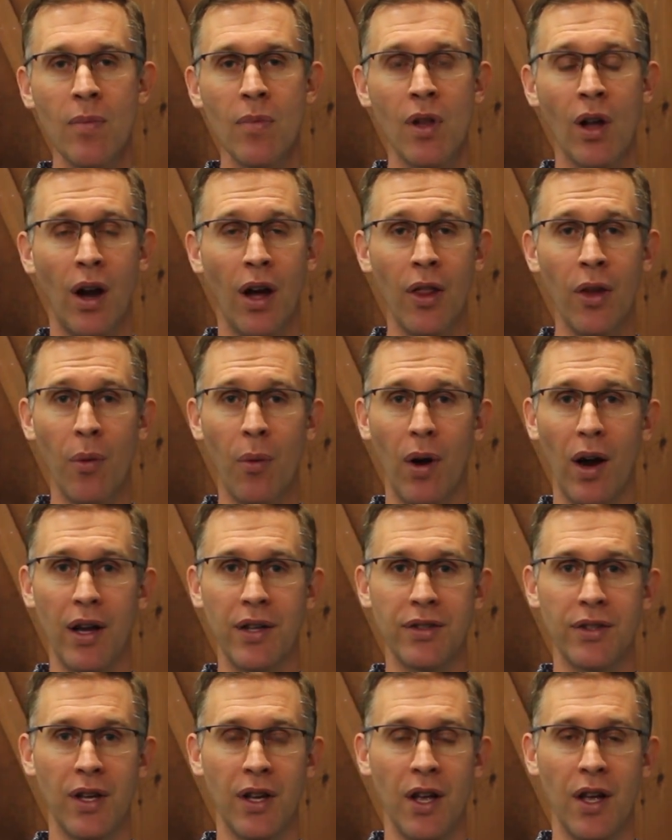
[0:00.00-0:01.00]

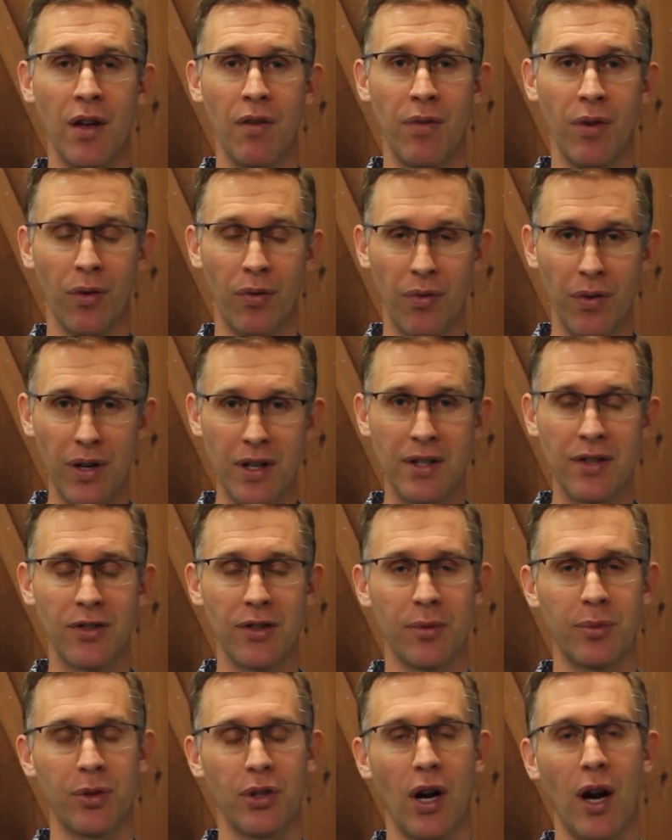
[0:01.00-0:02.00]
Otherwise, feel free to
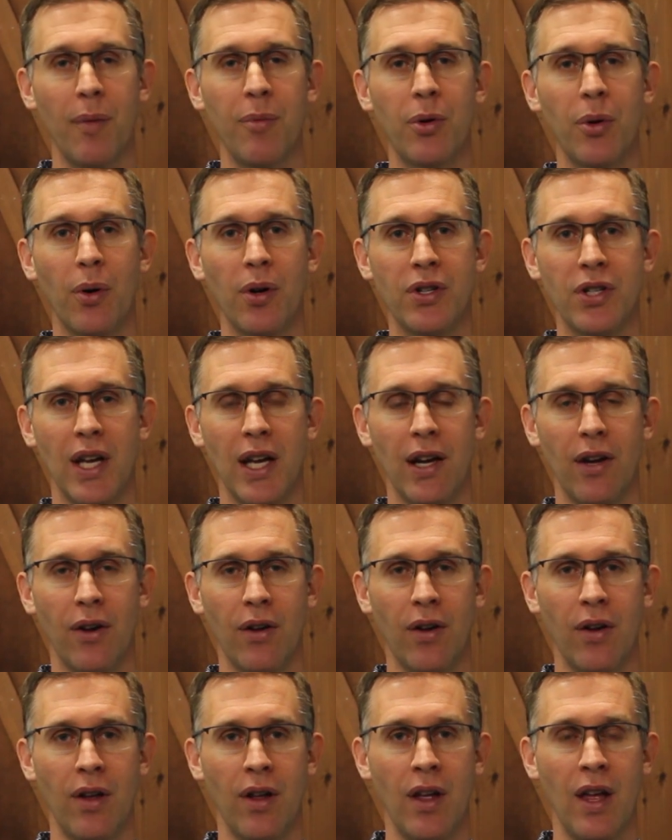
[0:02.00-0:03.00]
subscribe to our channel.
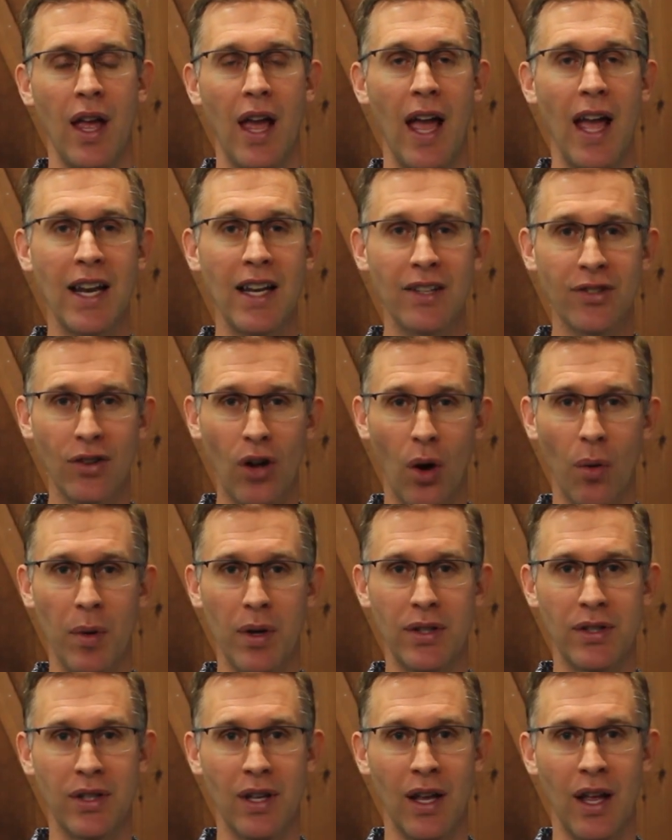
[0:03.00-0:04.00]
And as
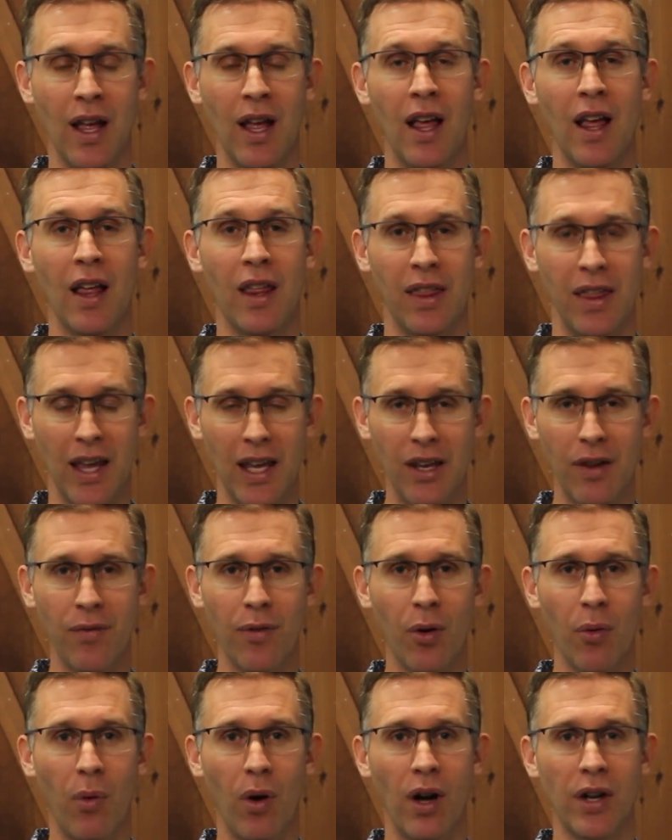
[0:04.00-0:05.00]
always, thank you
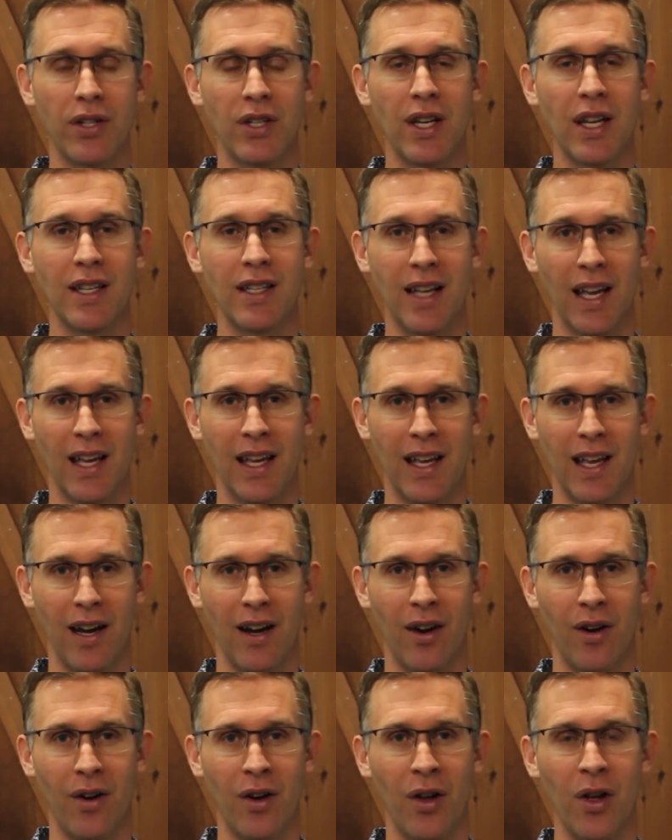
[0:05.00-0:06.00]
for watching and take
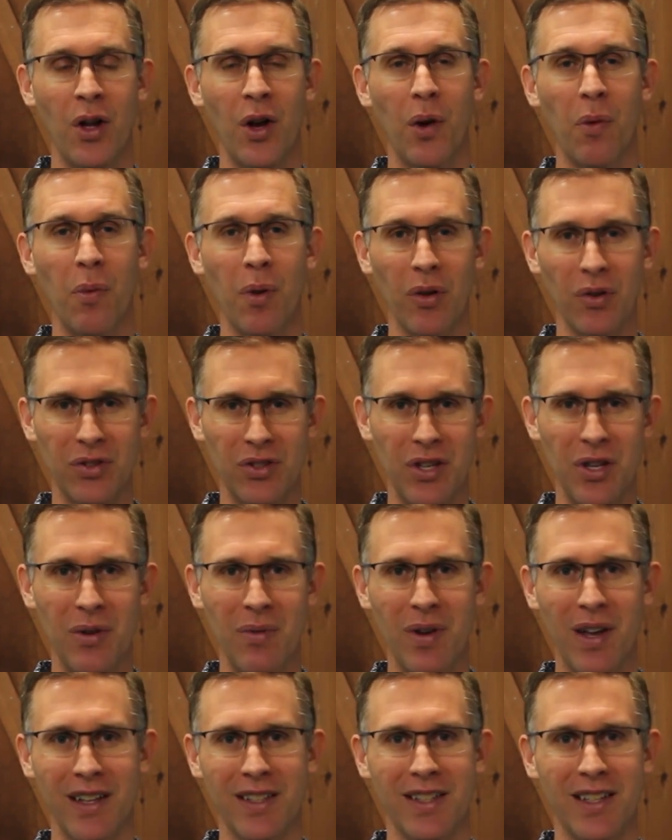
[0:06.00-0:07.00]
care. We'll see you
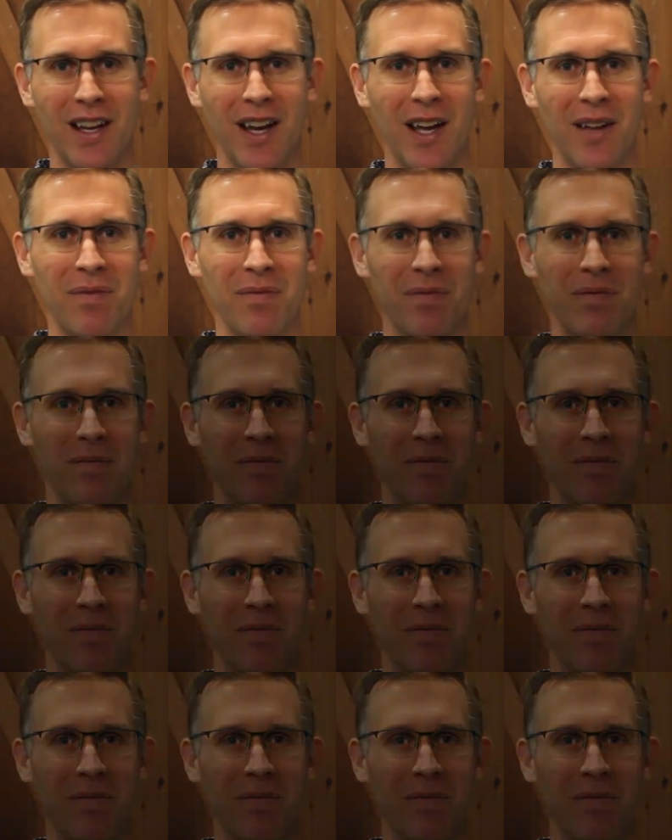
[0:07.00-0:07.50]
next time.